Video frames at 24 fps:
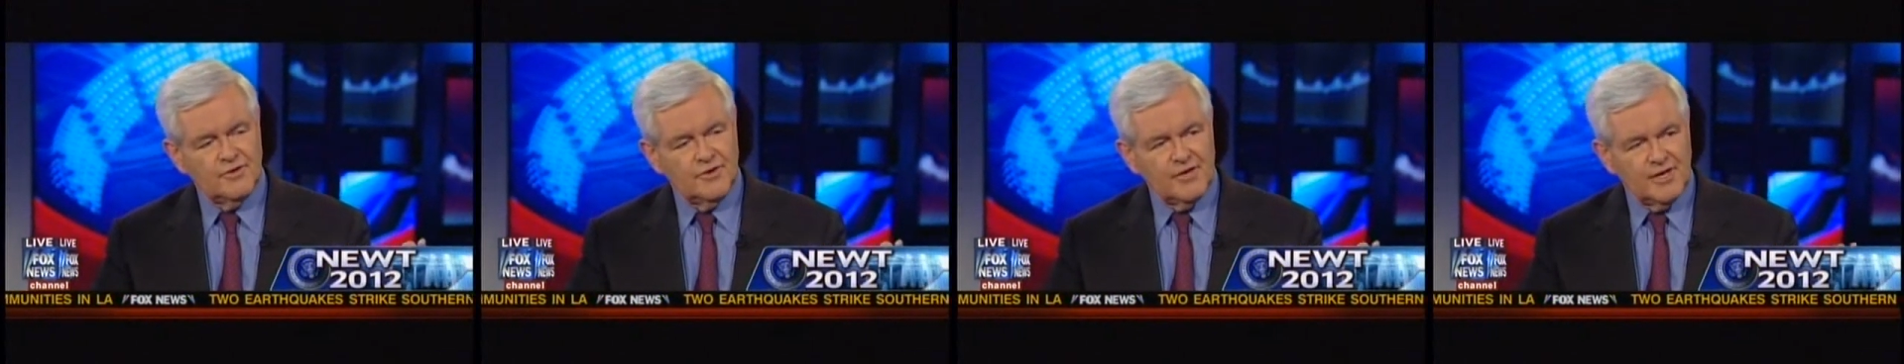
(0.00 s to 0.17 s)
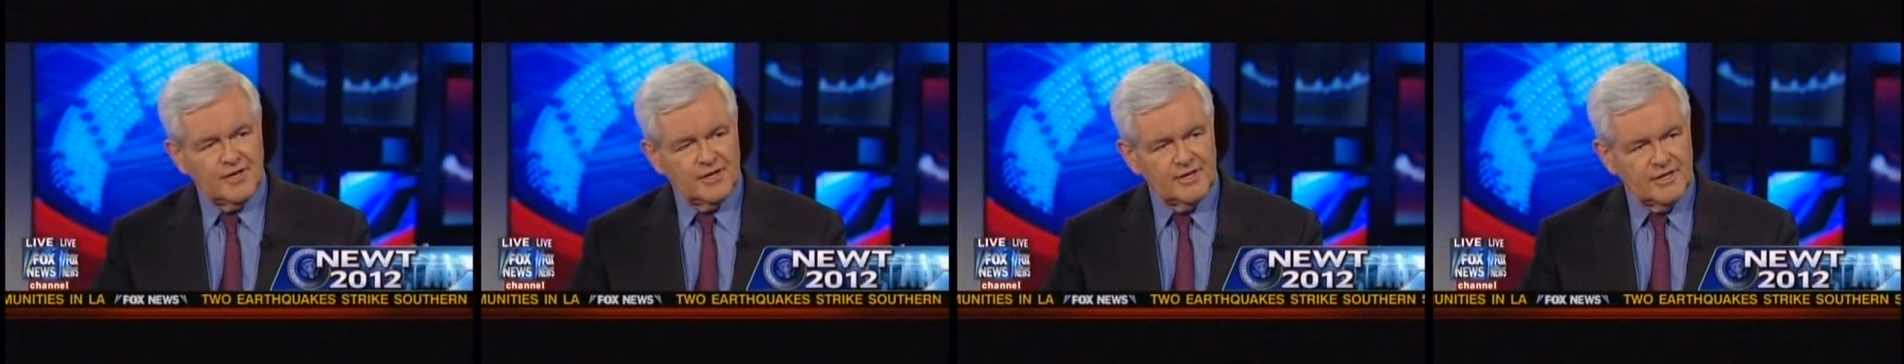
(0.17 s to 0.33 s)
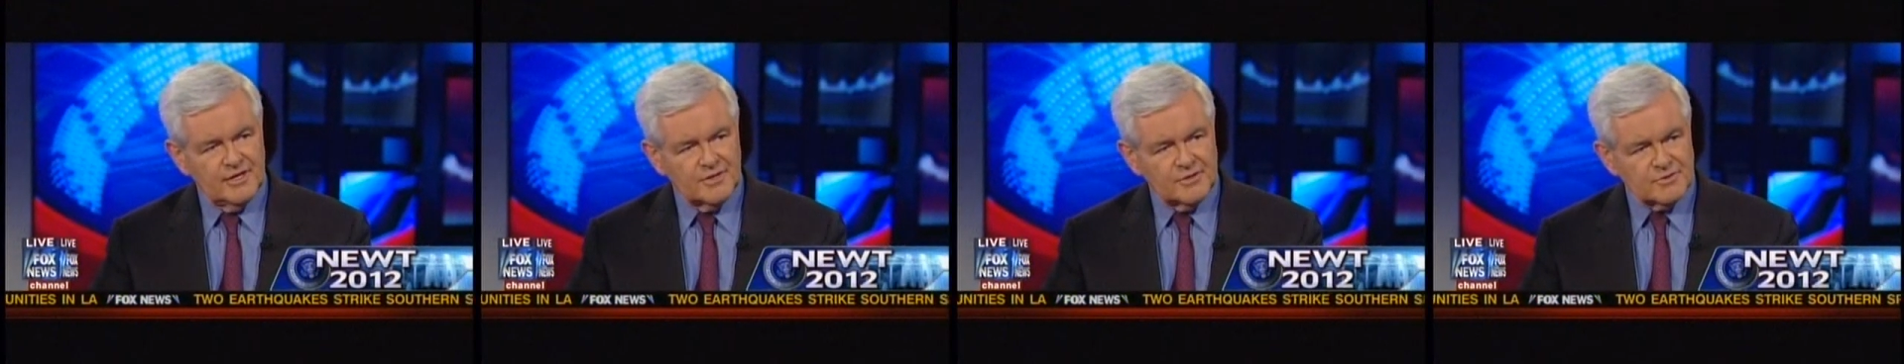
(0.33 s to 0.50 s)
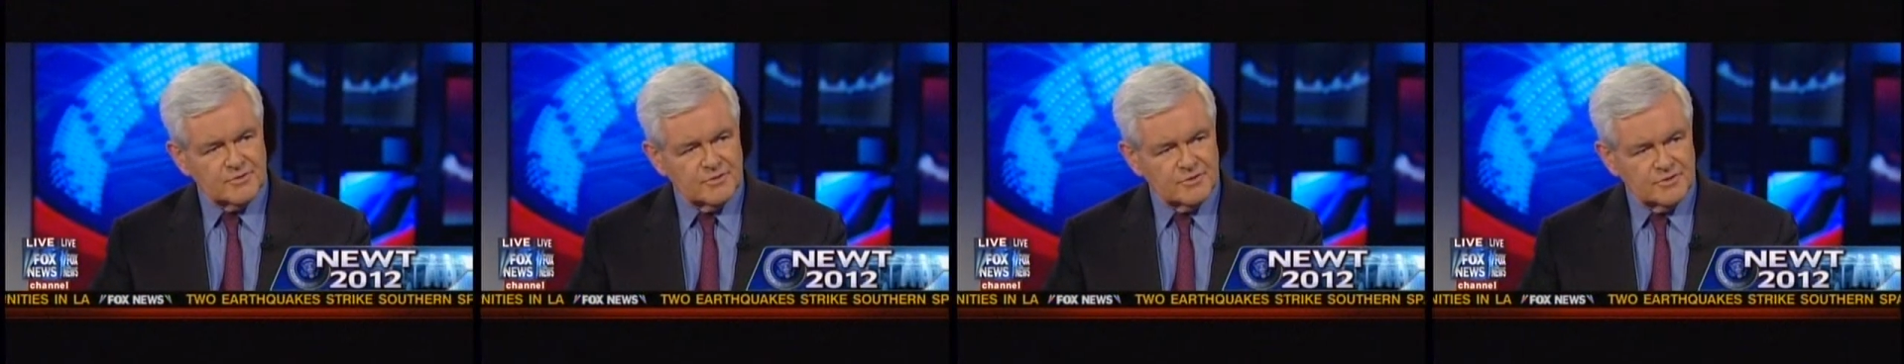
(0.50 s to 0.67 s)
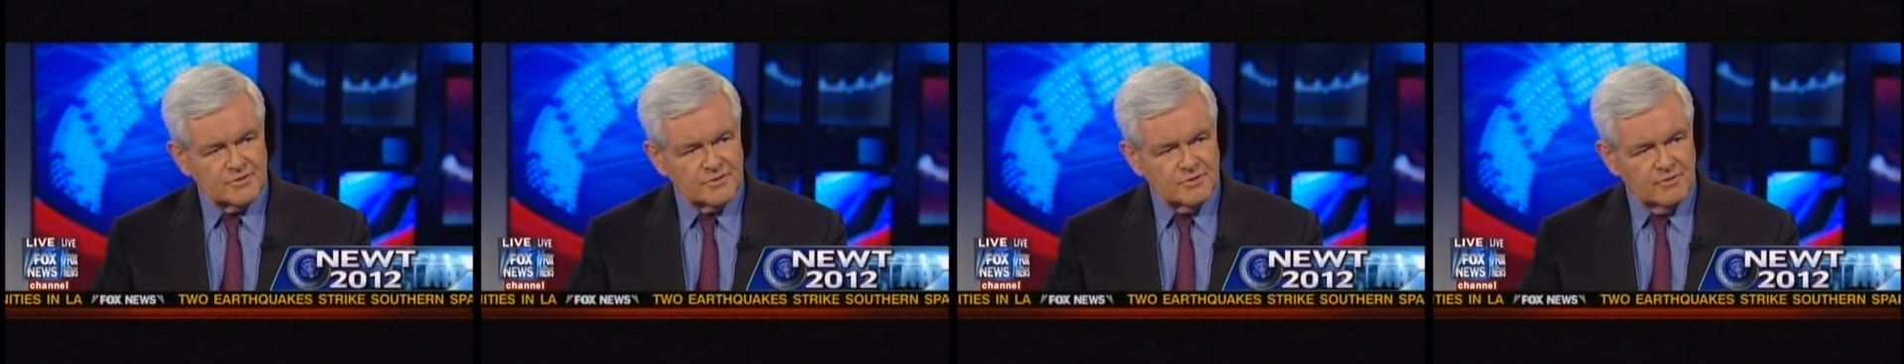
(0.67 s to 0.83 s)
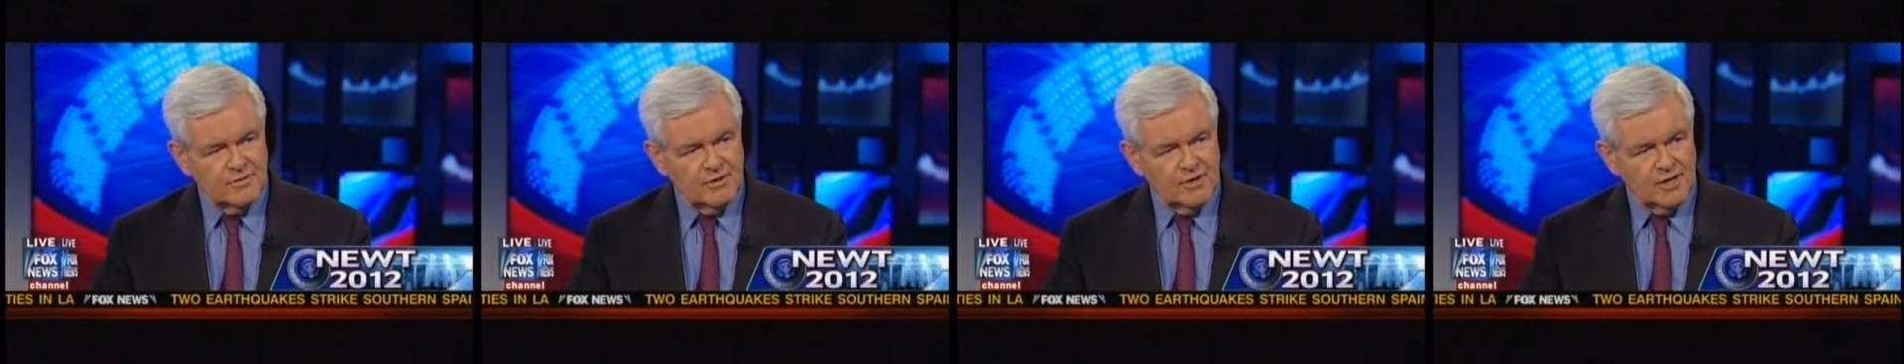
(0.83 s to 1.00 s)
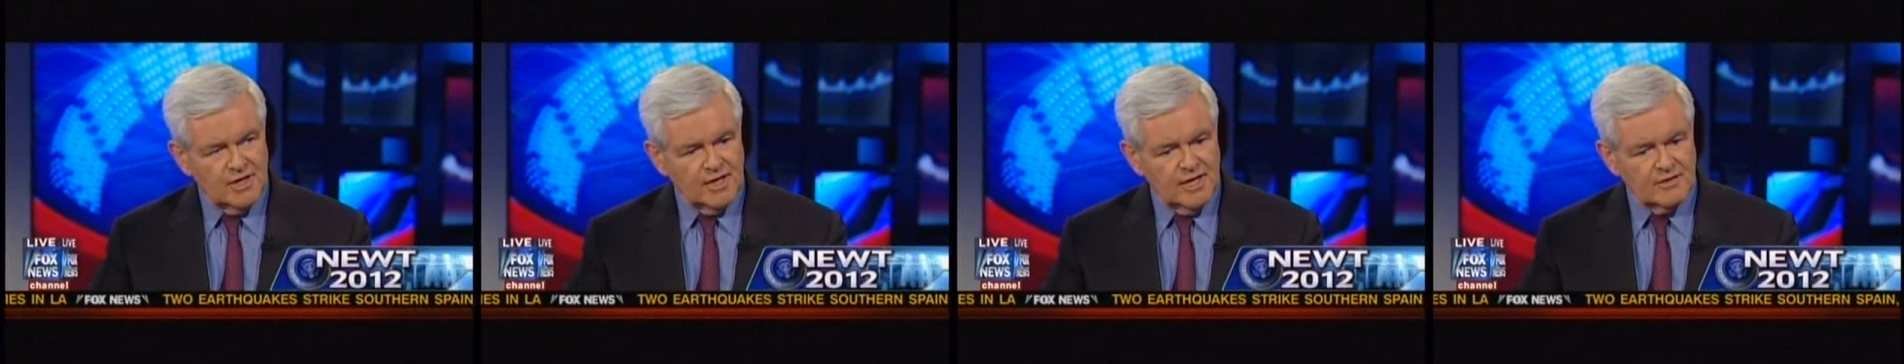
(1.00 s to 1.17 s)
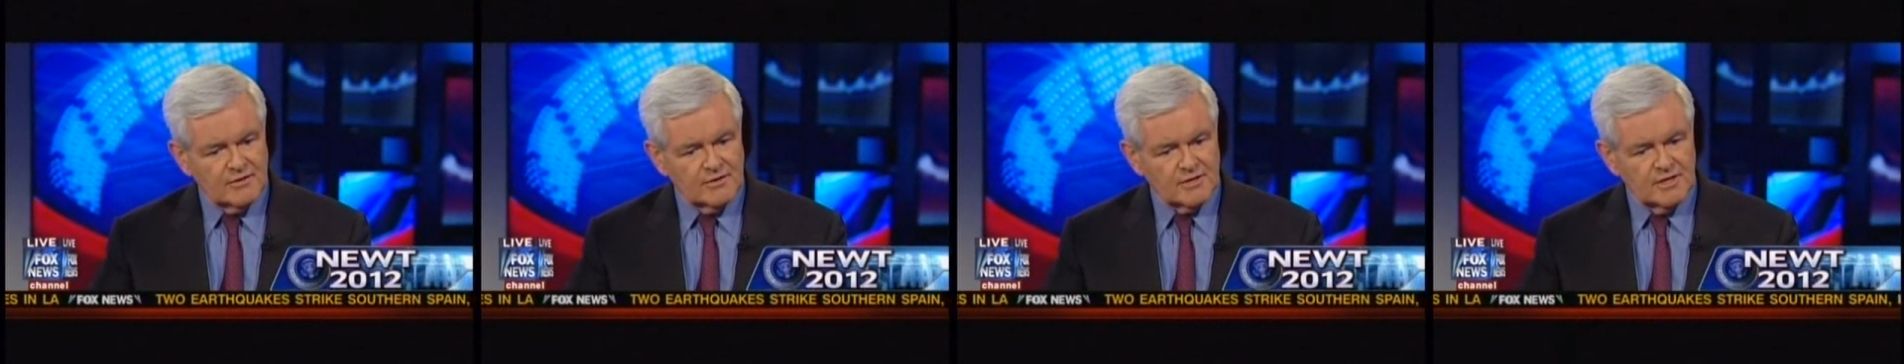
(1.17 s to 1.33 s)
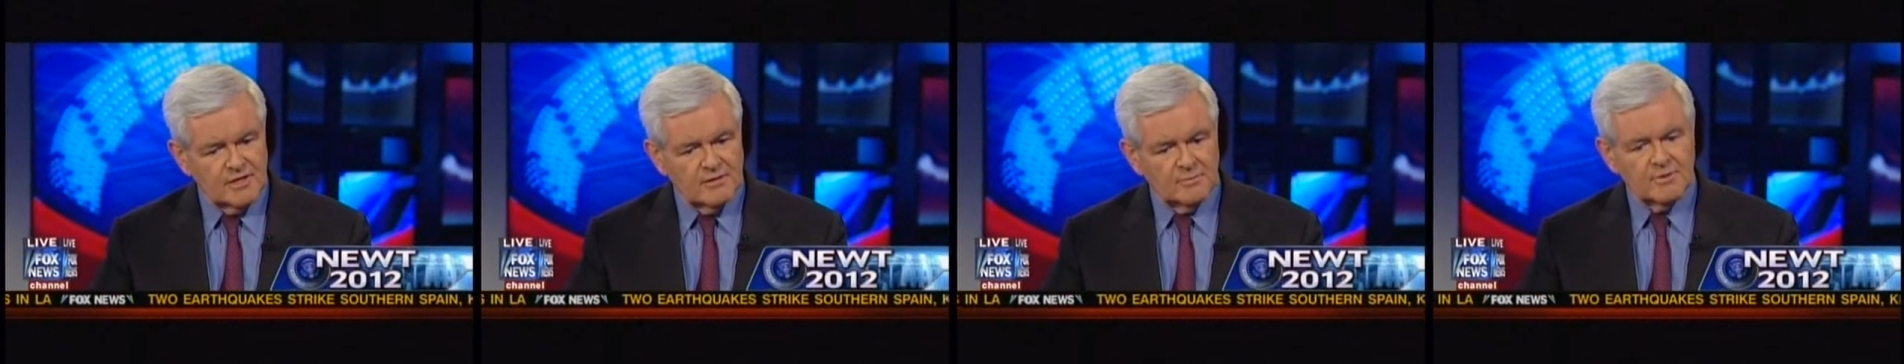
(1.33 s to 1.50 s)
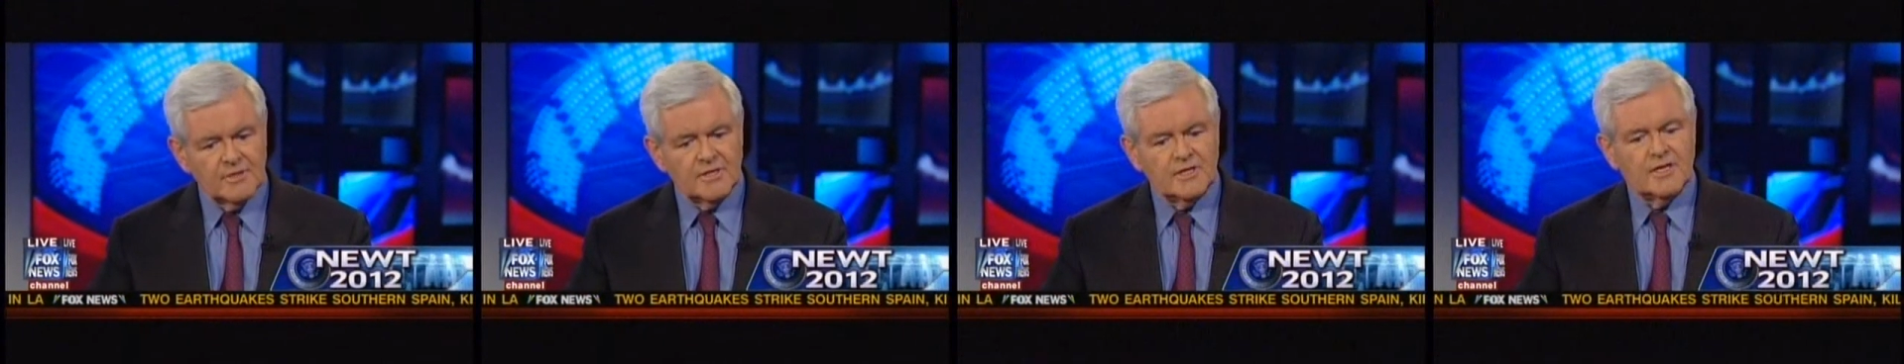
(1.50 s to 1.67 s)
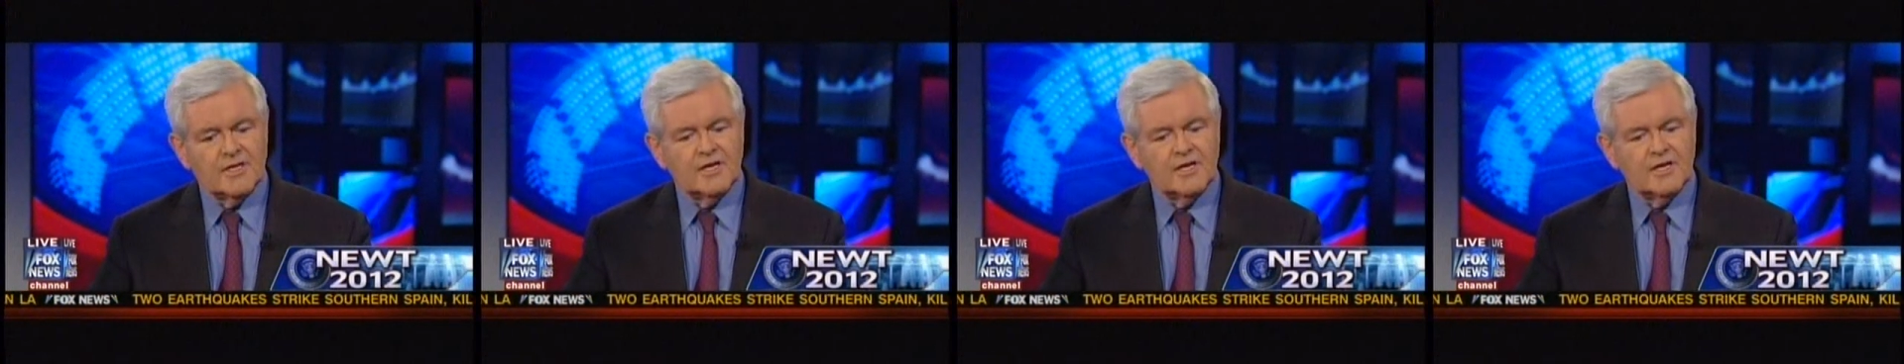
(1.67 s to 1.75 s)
debt in history is the wrong outcome.